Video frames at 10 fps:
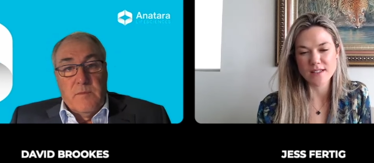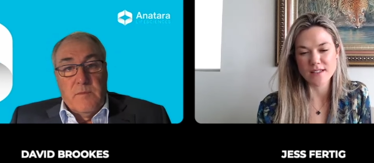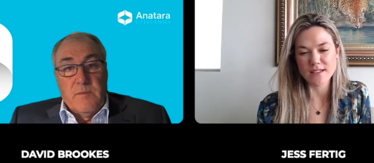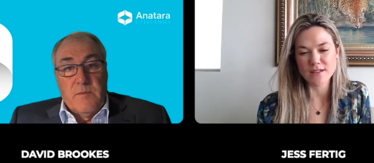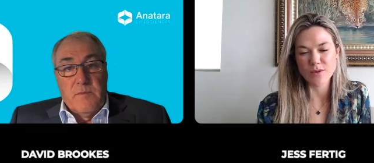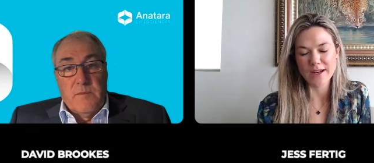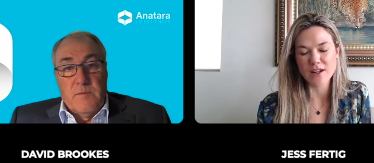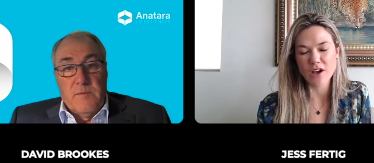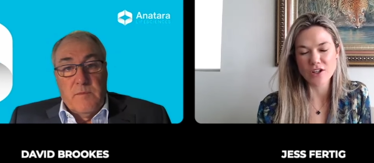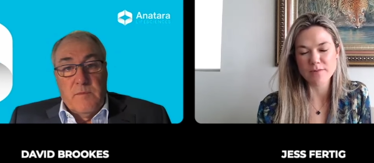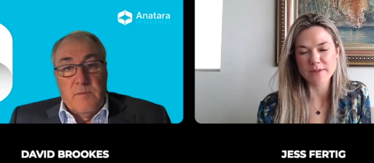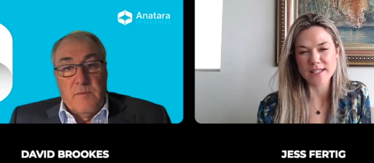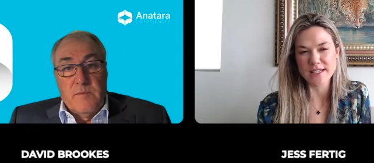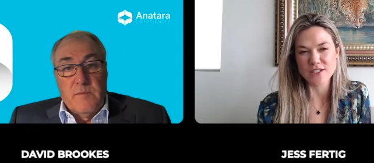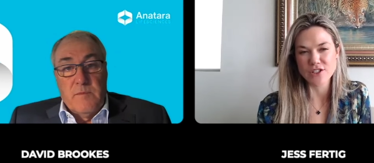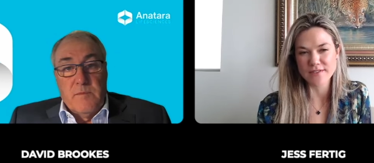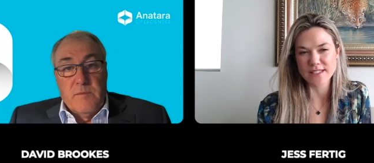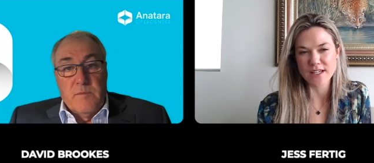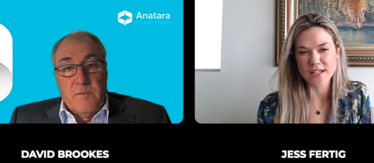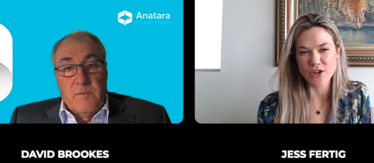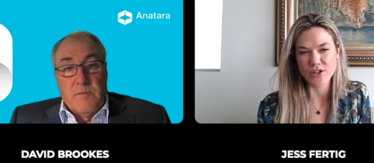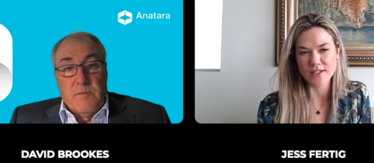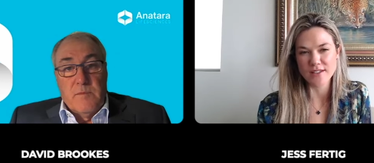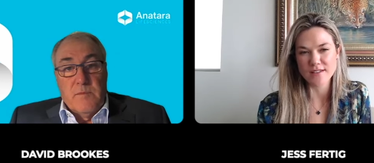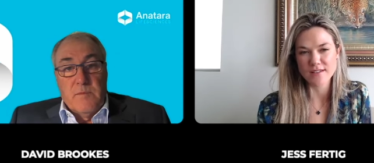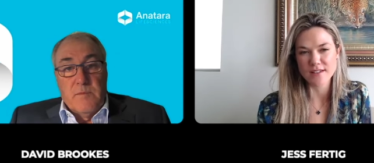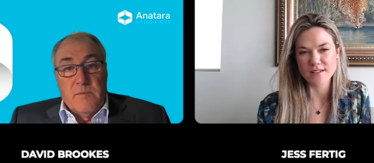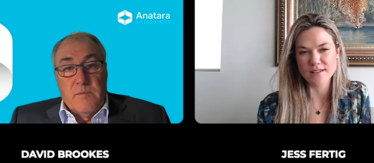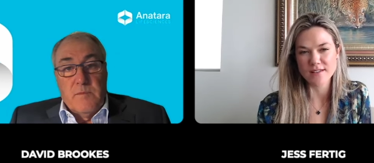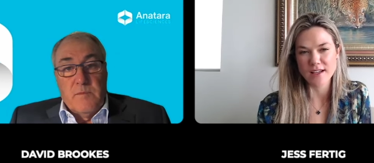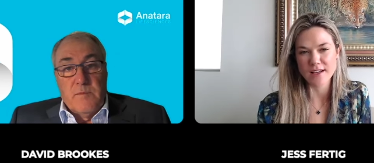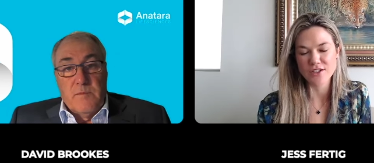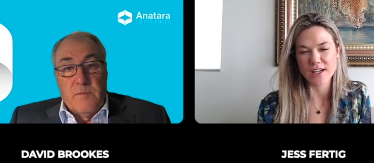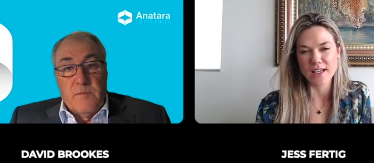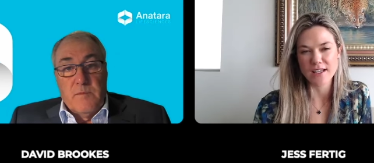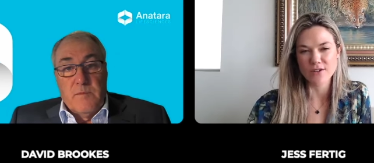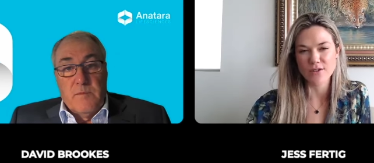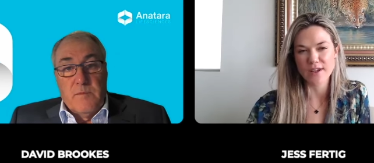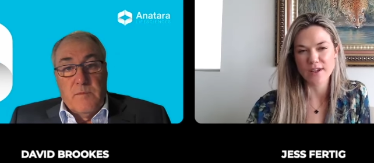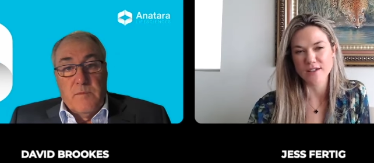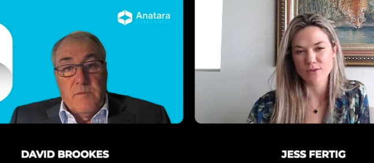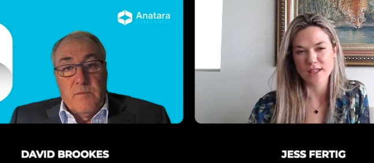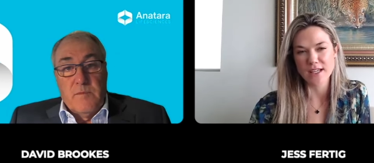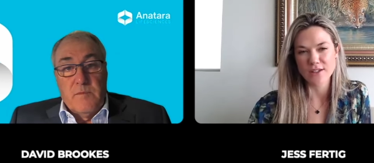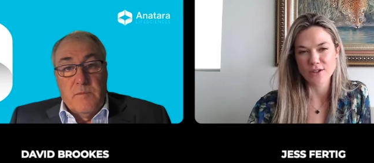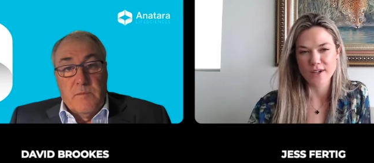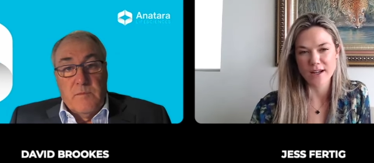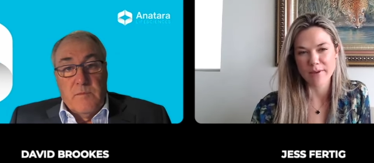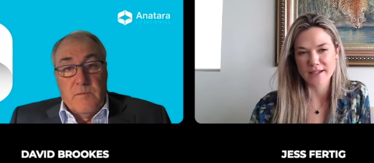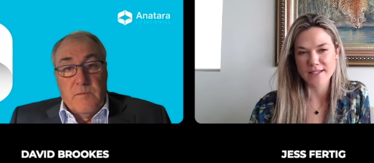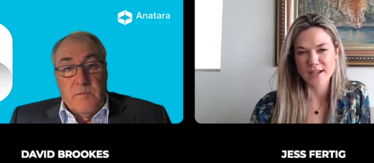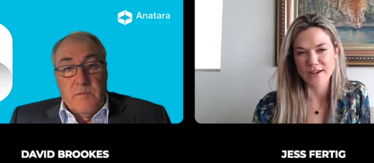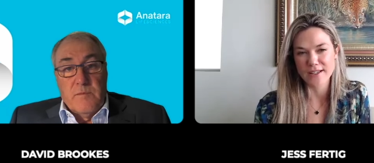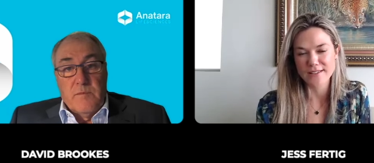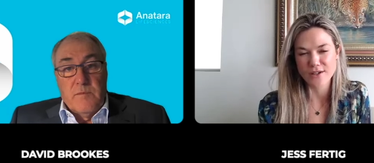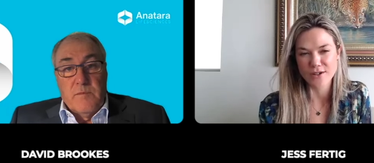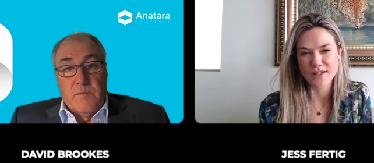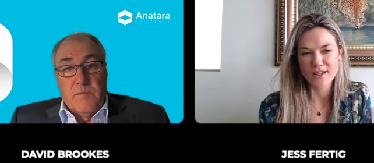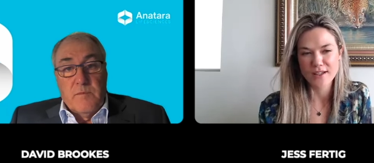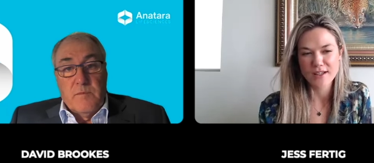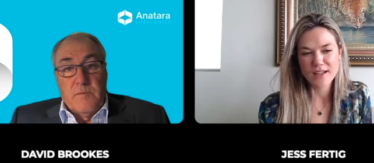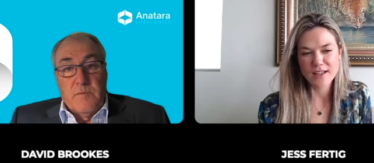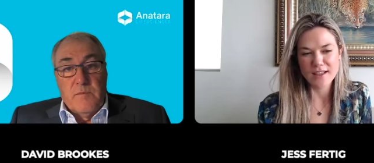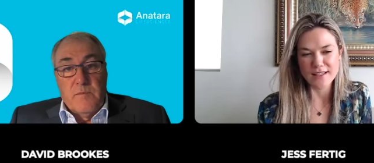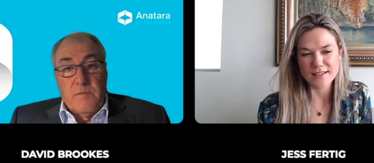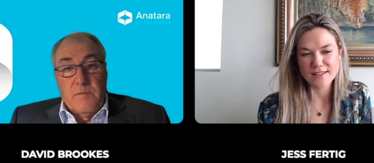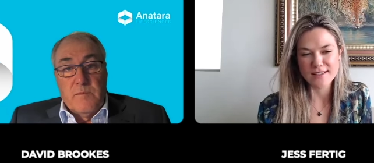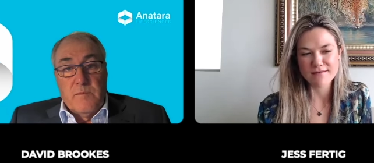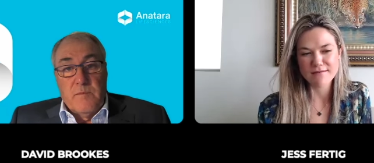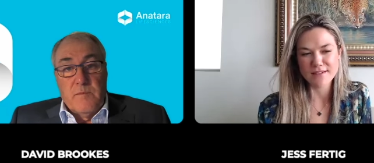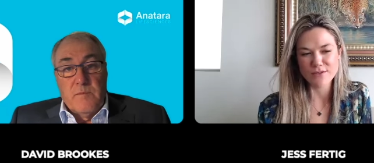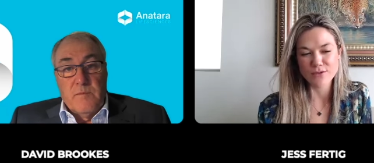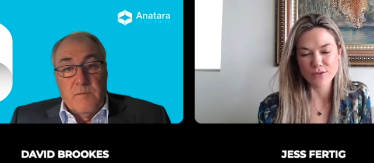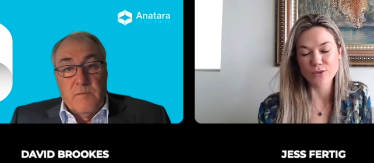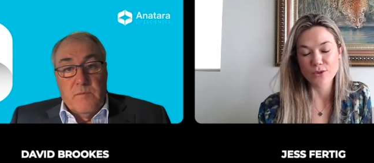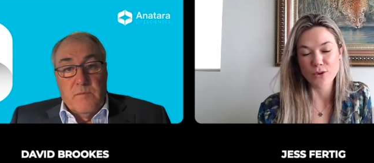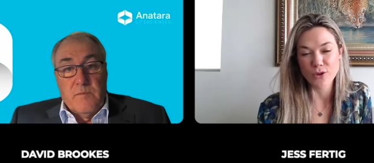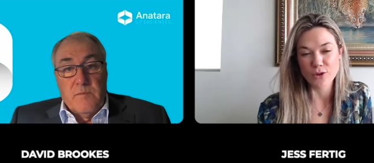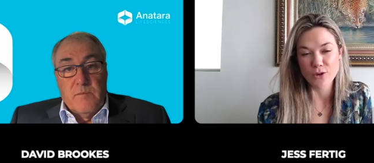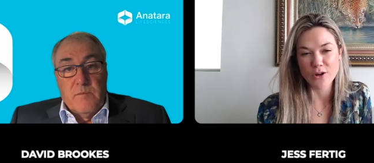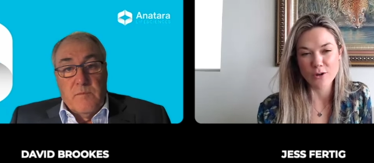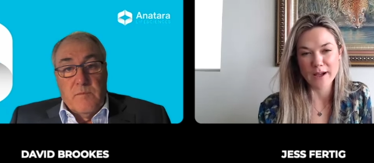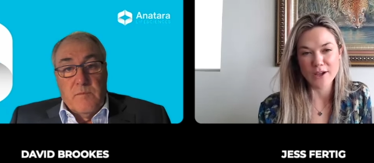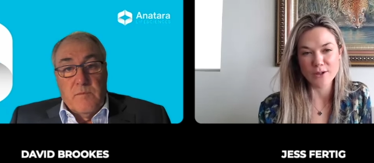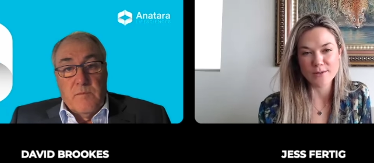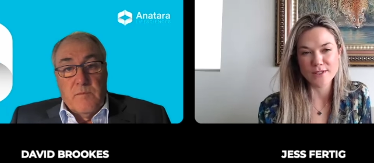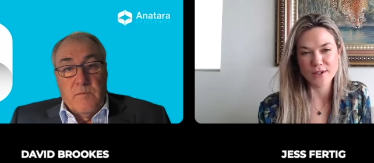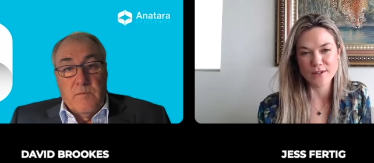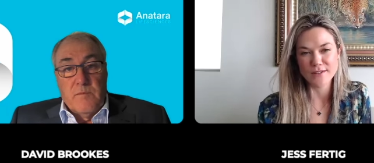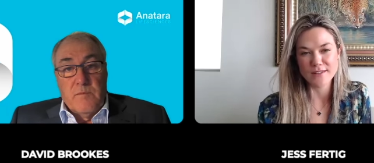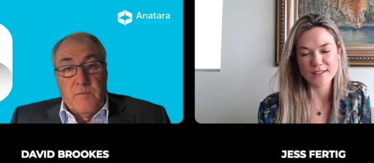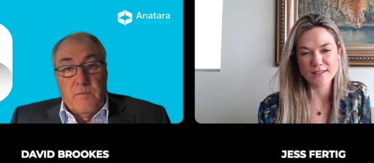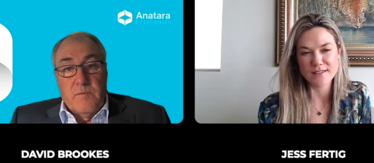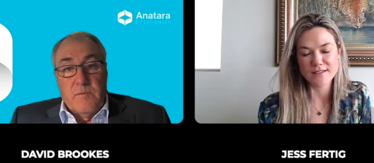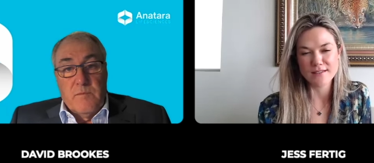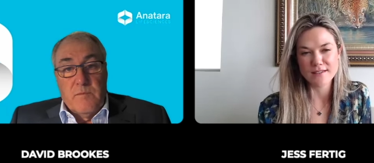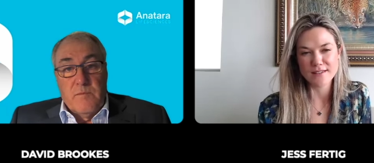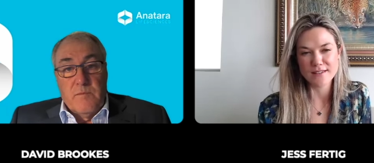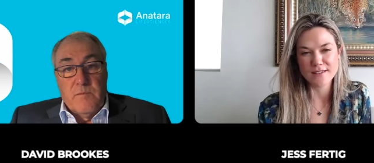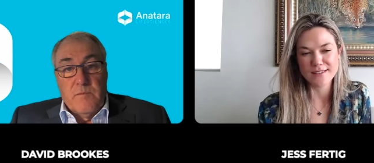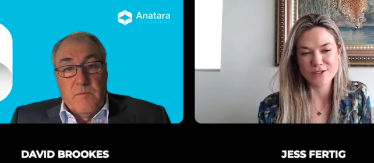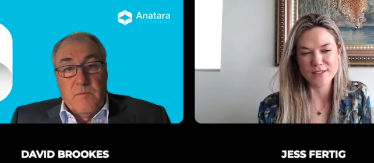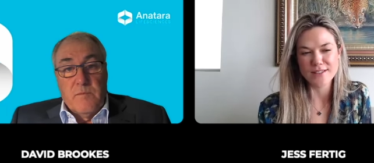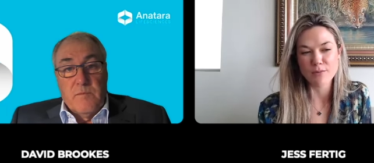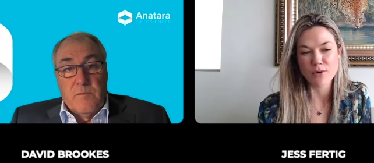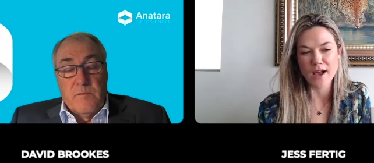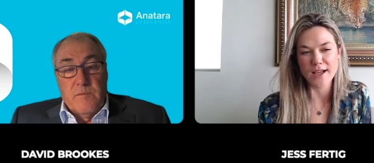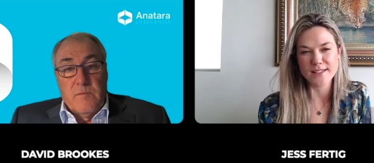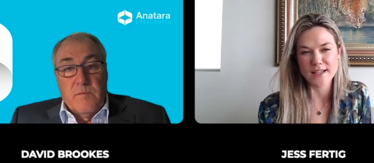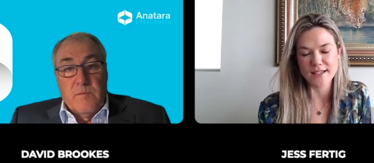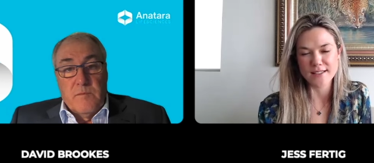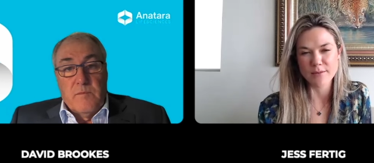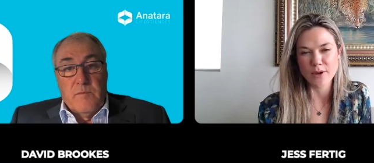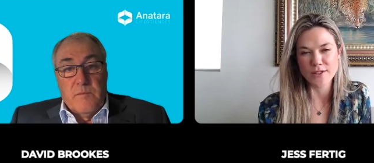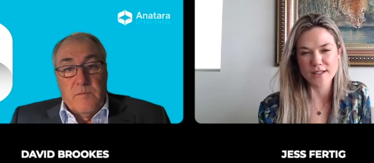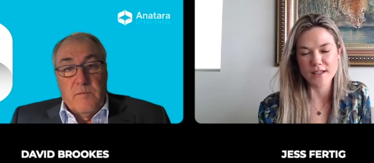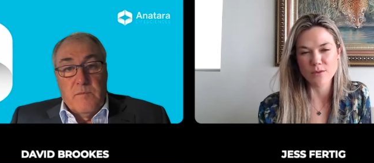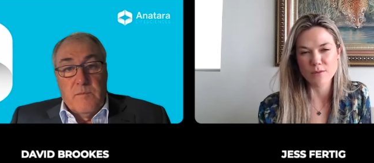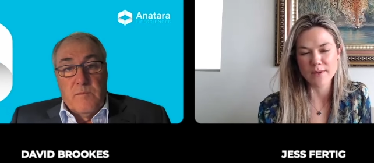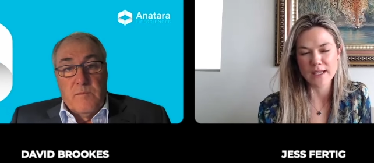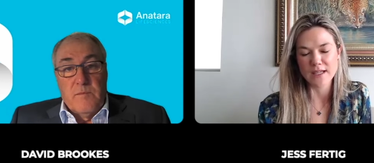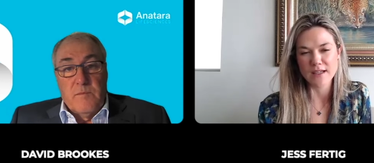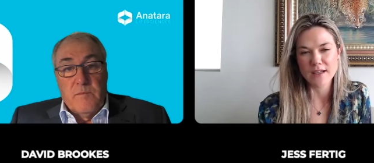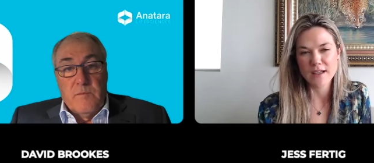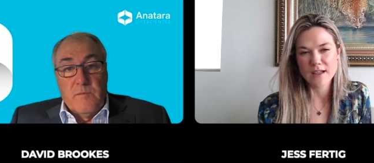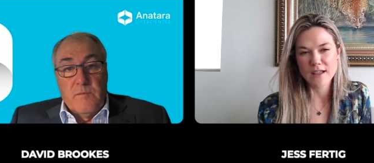Speaker 1: uh, quite a large percentage of serotonin is is actually created within your gut bacteria. So that's or, or your microbiome. So there's it's not surprising, I suppose, that there would be